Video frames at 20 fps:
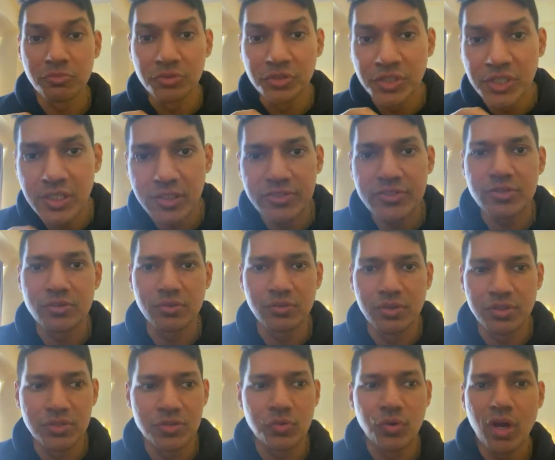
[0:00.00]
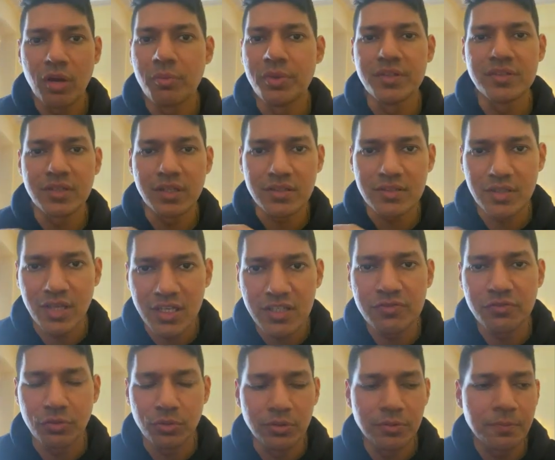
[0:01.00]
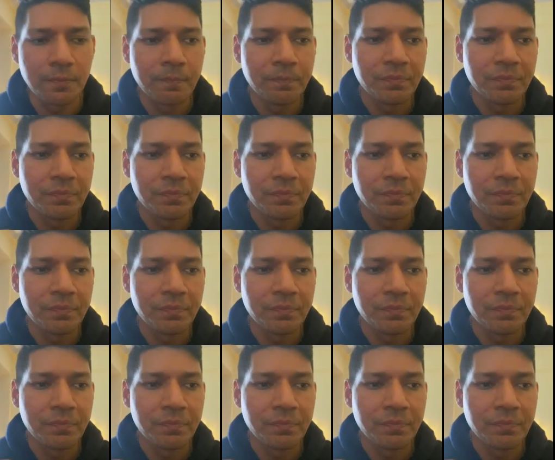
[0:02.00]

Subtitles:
real students who have been successful.